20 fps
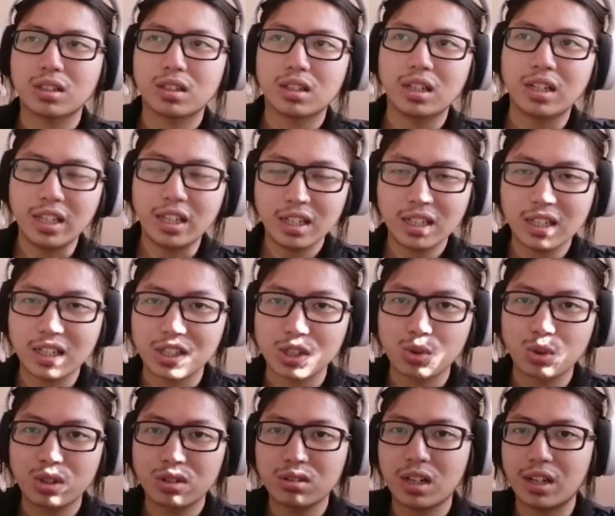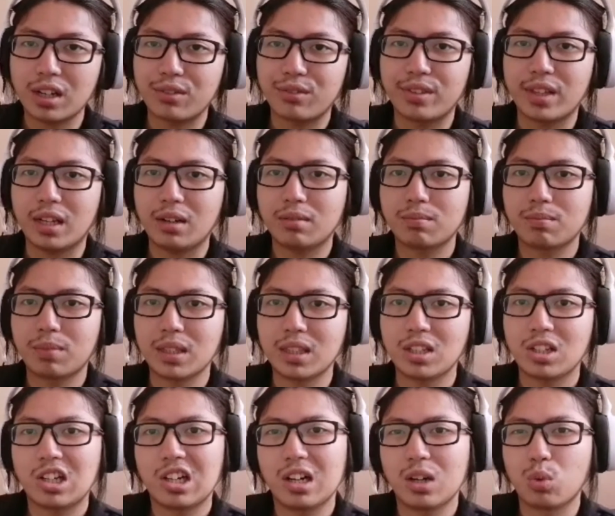In English, we don't have that
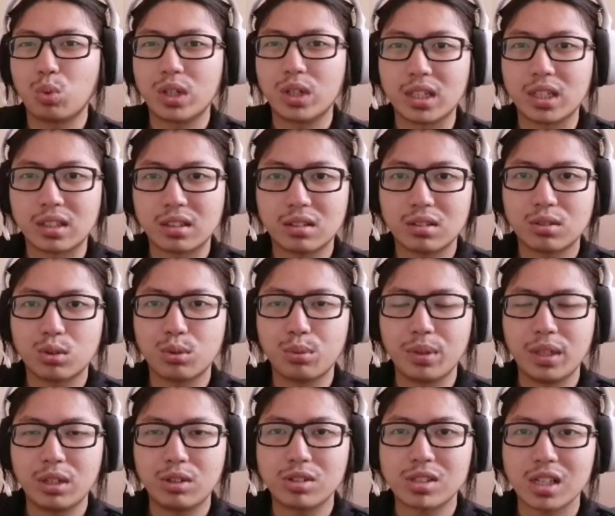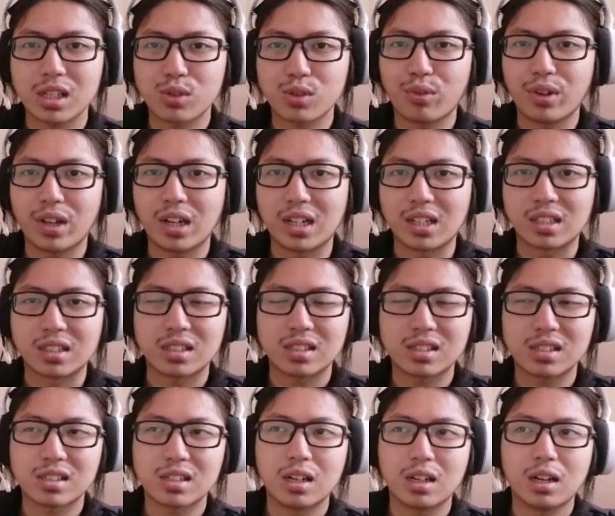particular word to be used as
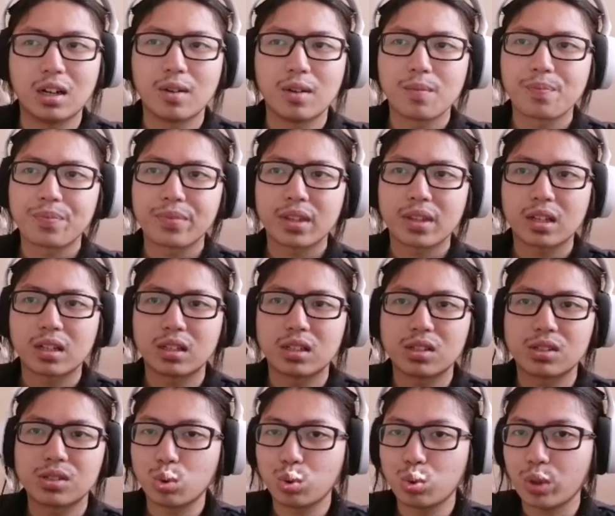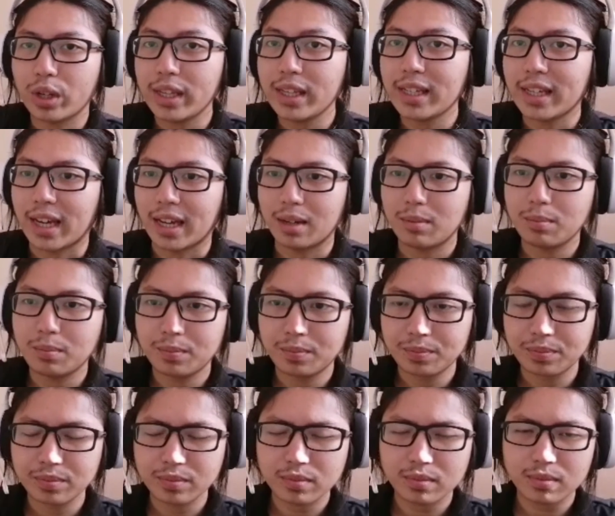fillers. So to recap,
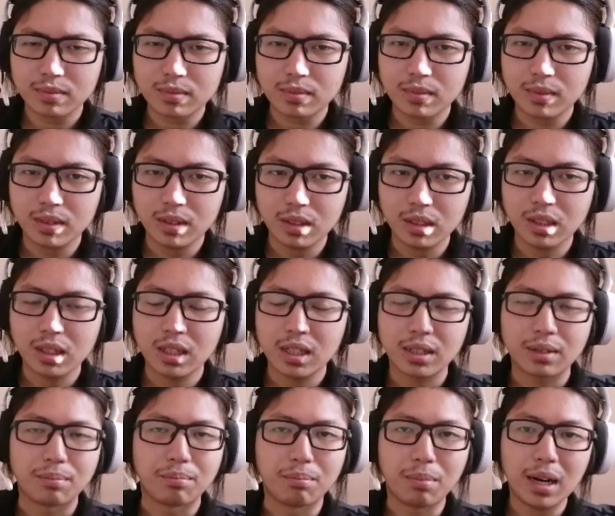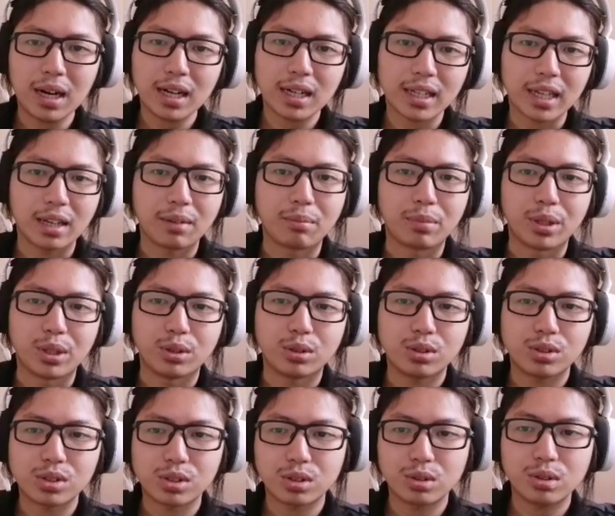bah can be
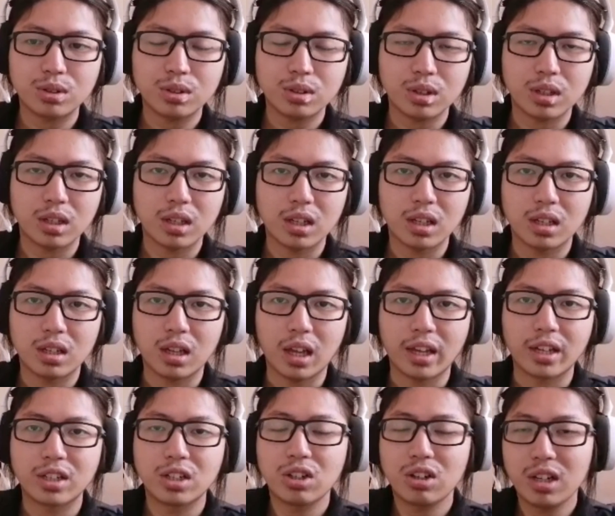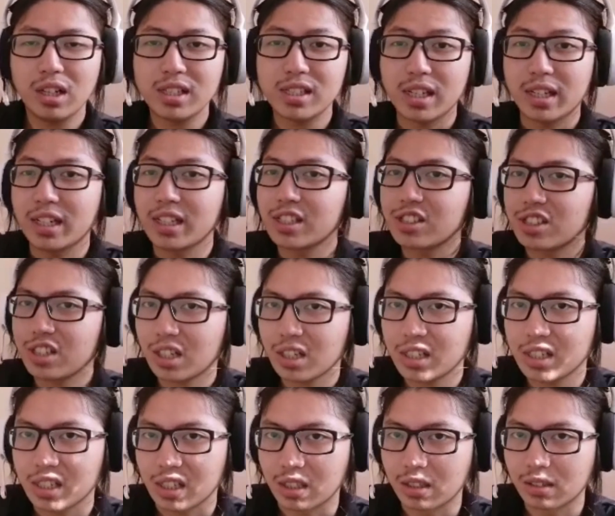used to acknowledge an instruction.